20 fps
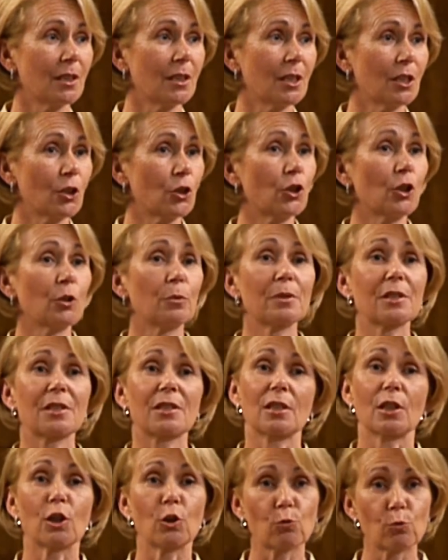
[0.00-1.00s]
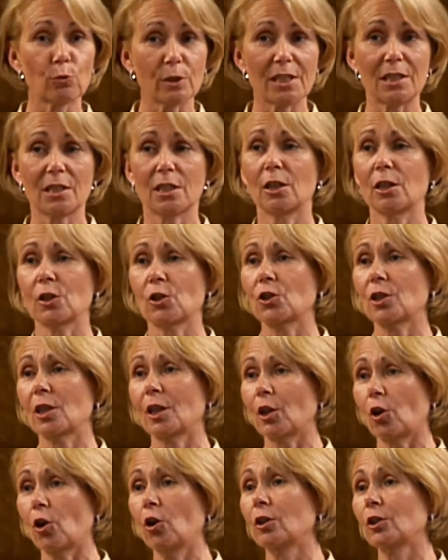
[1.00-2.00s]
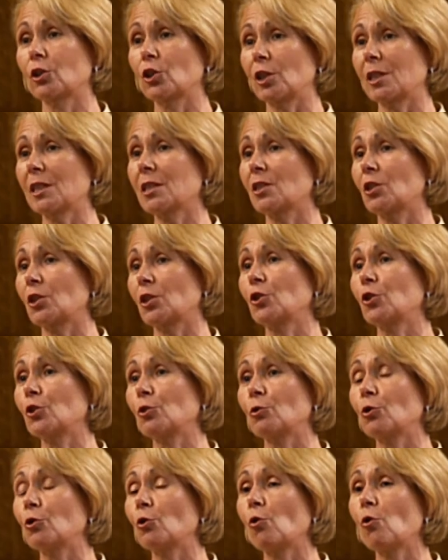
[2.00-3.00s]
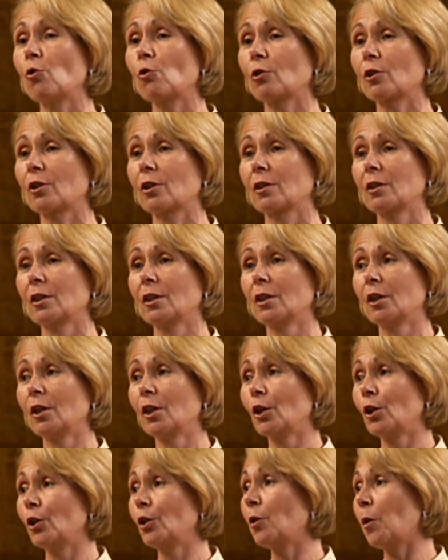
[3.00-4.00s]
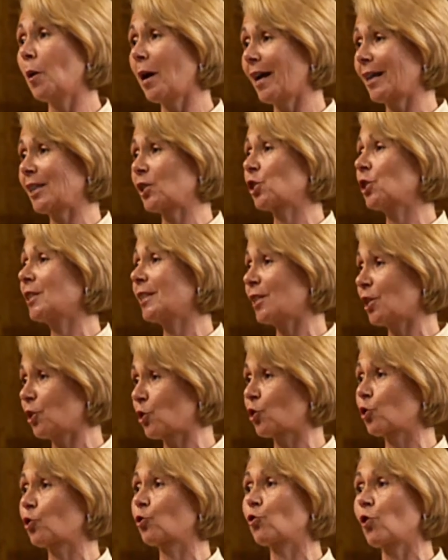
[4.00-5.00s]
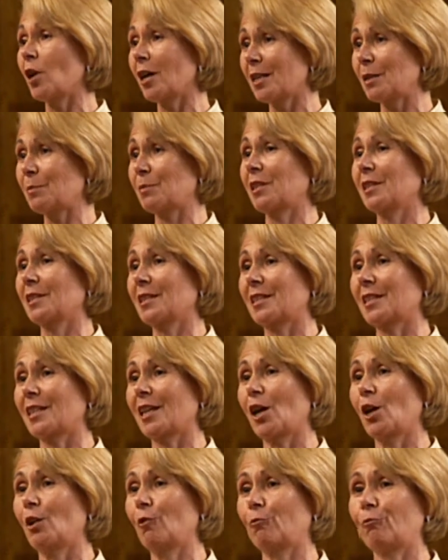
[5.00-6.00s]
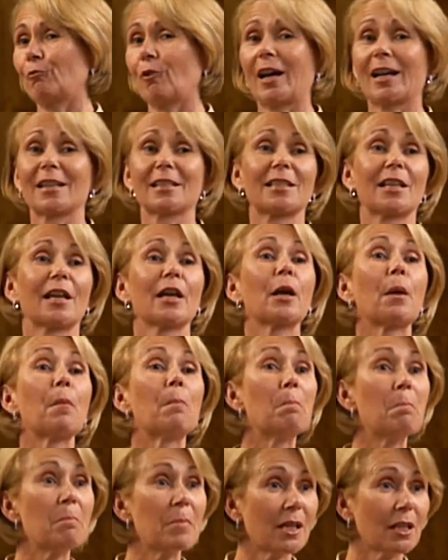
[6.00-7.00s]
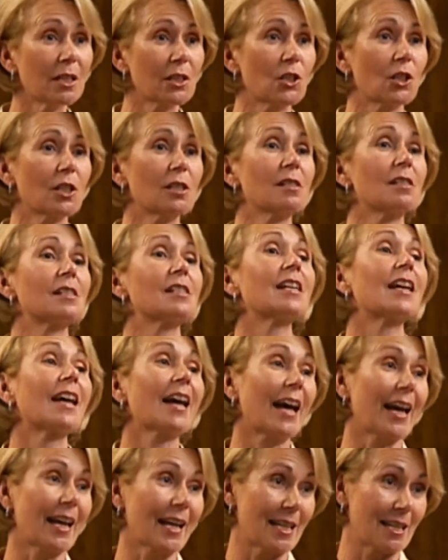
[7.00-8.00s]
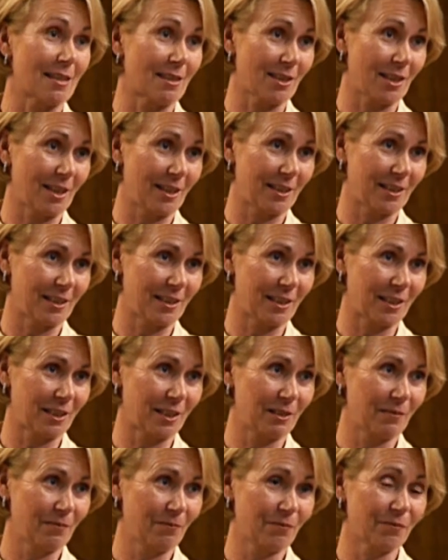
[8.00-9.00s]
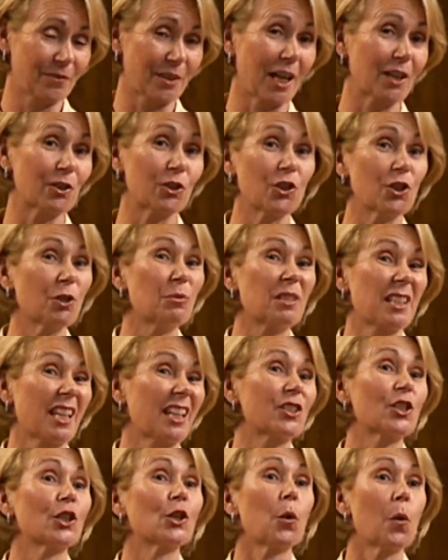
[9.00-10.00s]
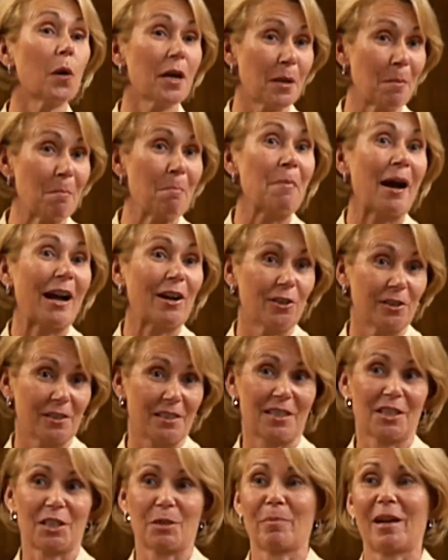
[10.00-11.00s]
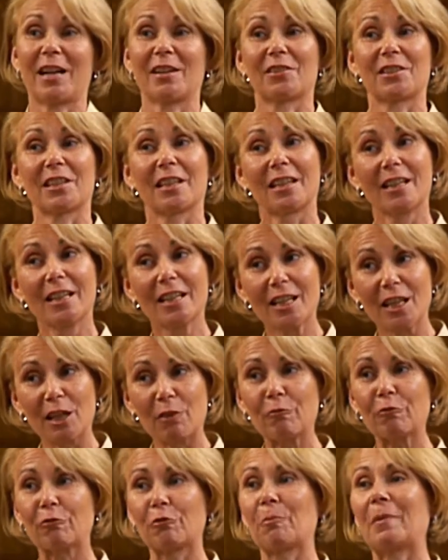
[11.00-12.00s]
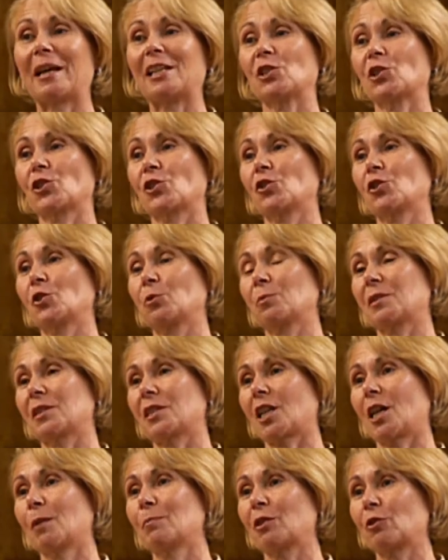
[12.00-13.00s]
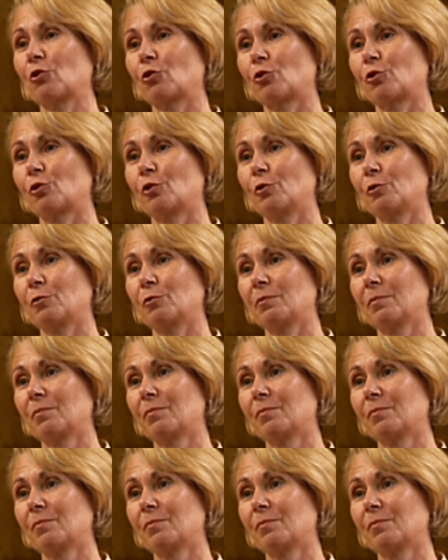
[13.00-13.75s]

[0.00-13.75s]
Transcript: She was a research psychologist in New York, who actually described herself as a militant atheist. And she was actually quite embarrassed about the information that was coming through.